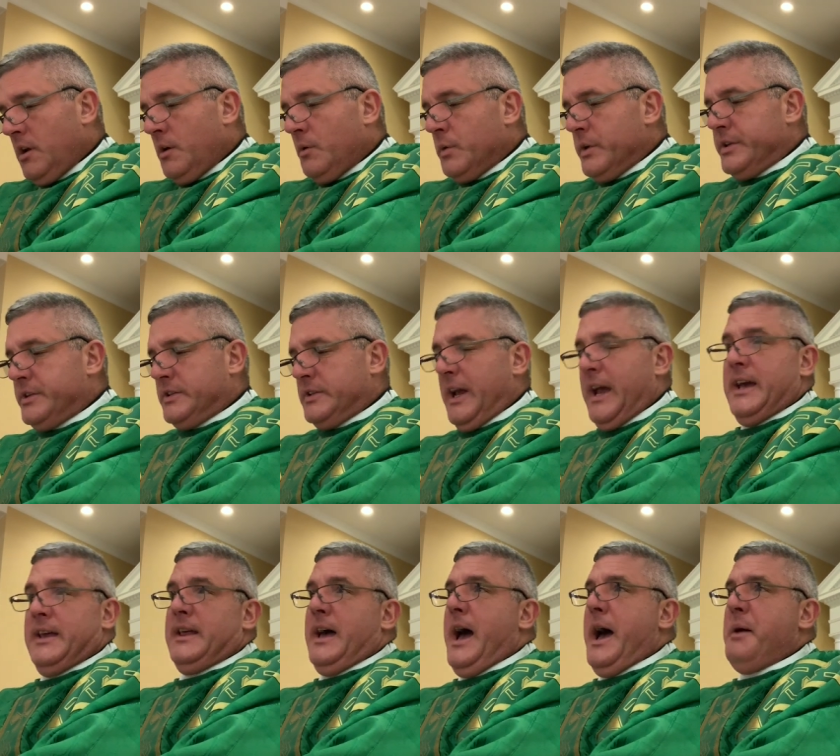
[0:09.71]
we
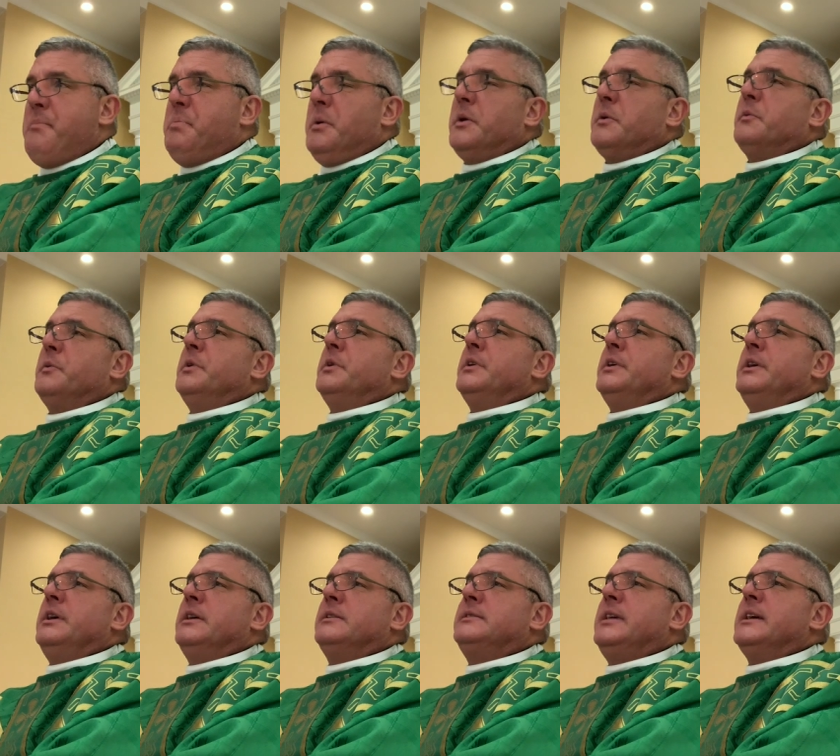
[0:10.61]
say that, but it
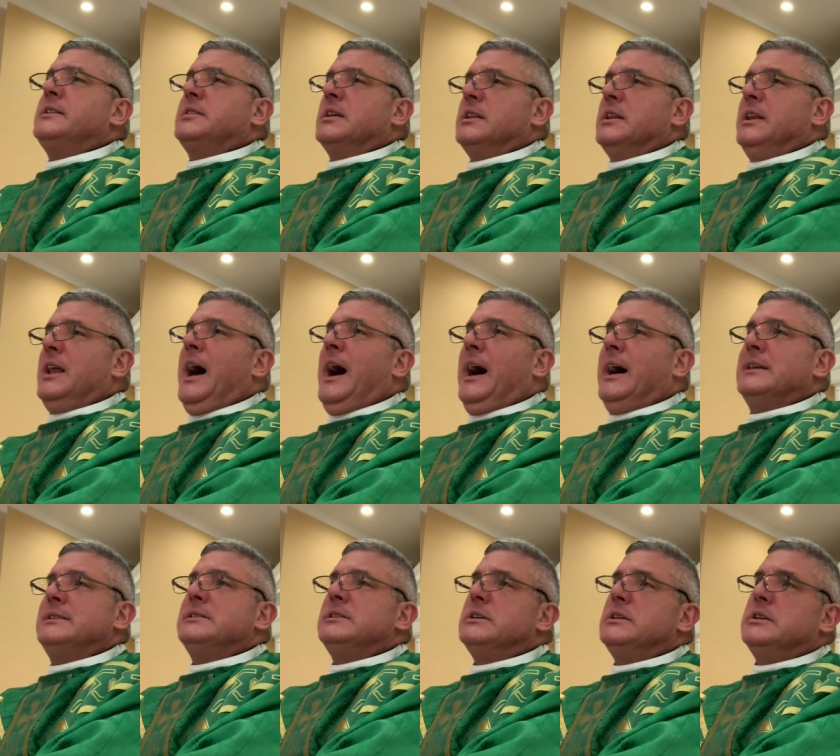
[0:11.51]
really it takes a
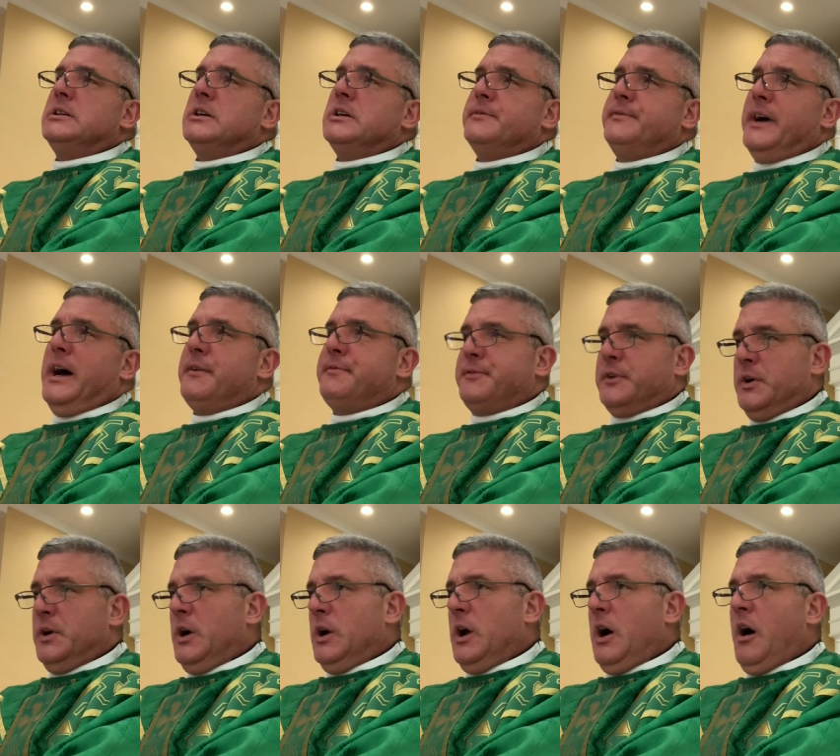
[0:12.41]
lot of
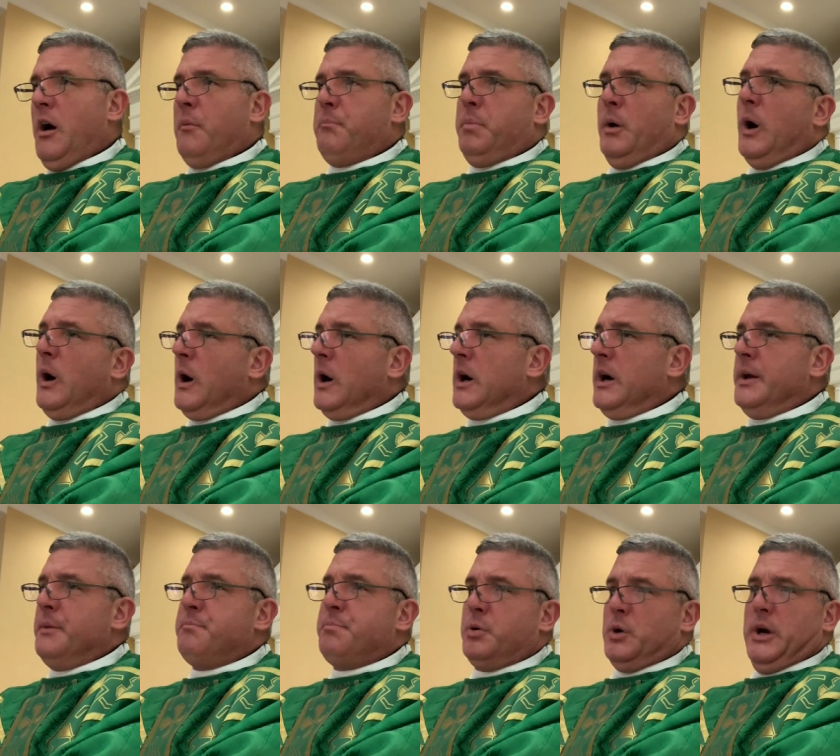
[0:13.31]
effort on our part
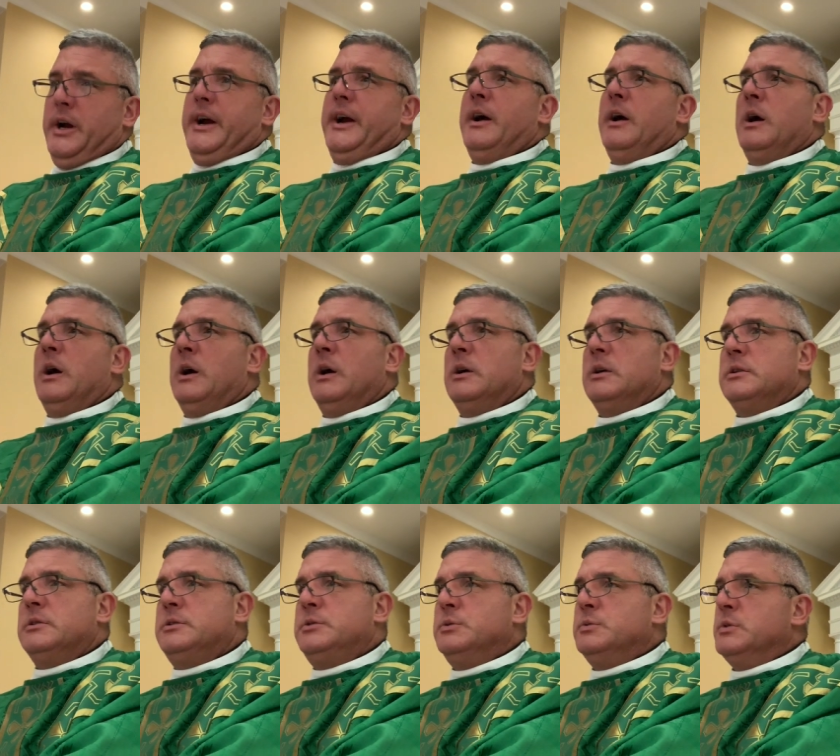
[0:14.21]
and
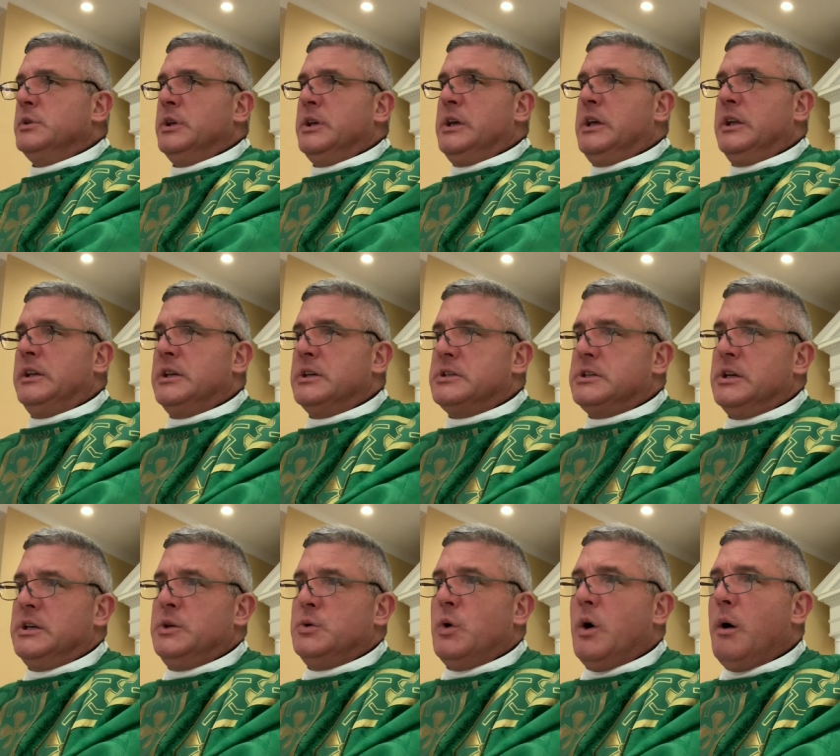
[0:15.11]
prayer to really get this
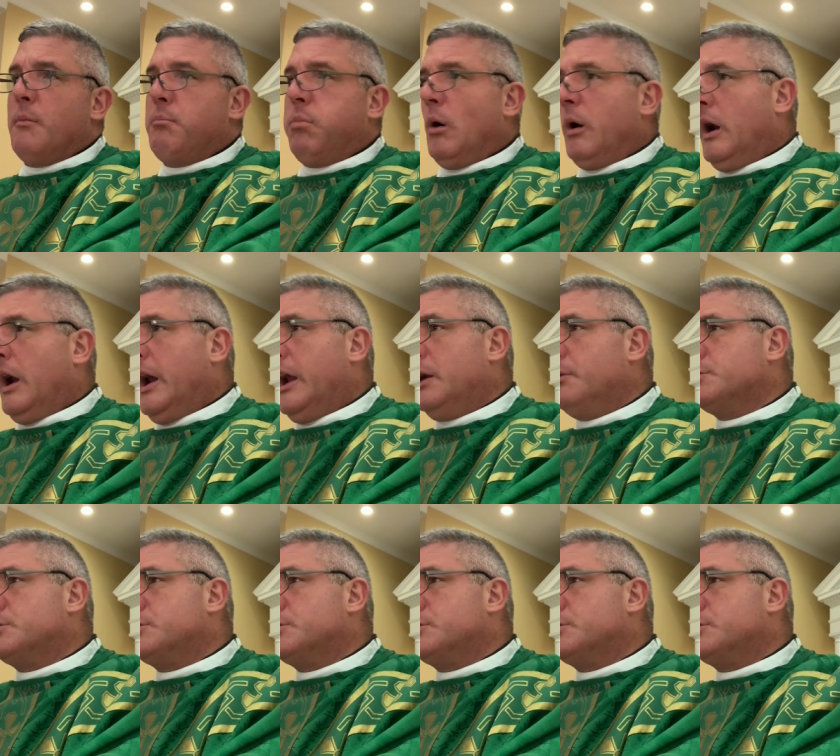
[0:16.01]
into our brain.